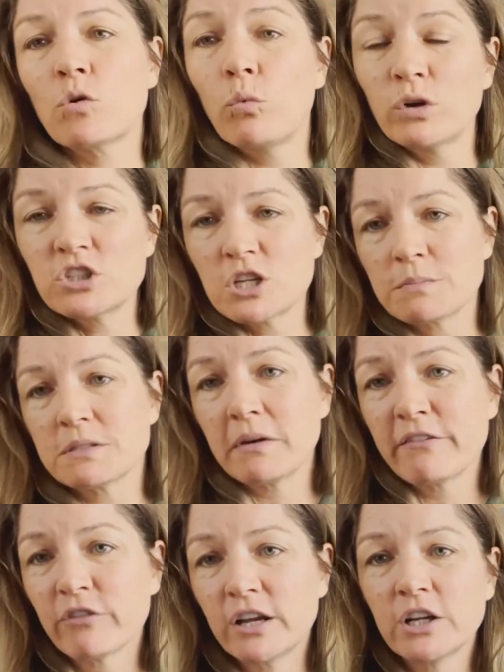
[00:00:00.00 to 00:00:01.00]
wood chips in my
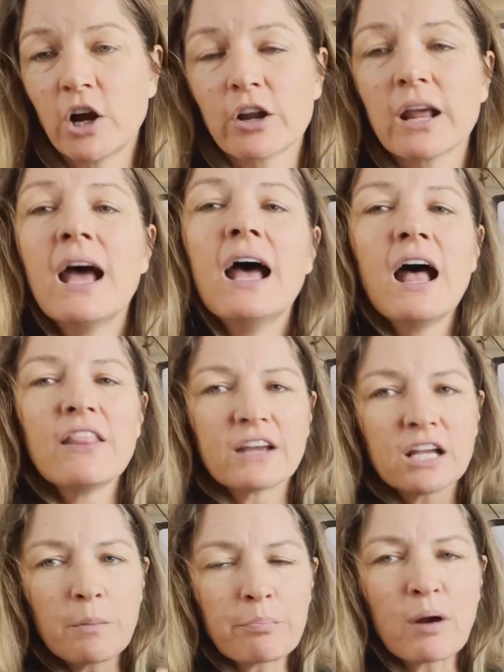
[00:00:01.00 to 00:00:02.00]
front yard. The
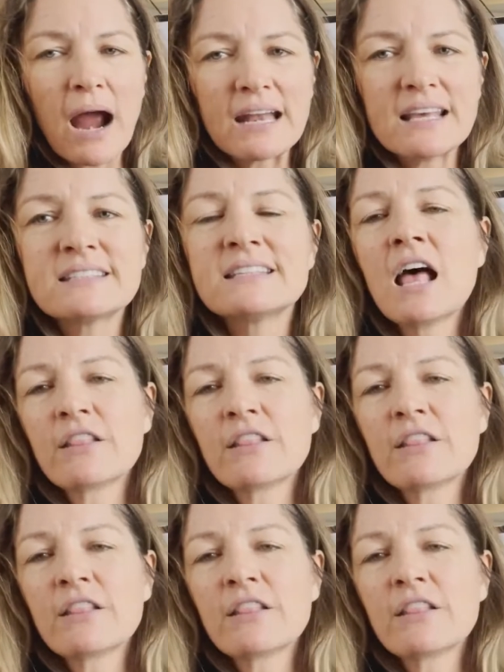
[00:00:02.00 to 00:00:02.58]
coprinus,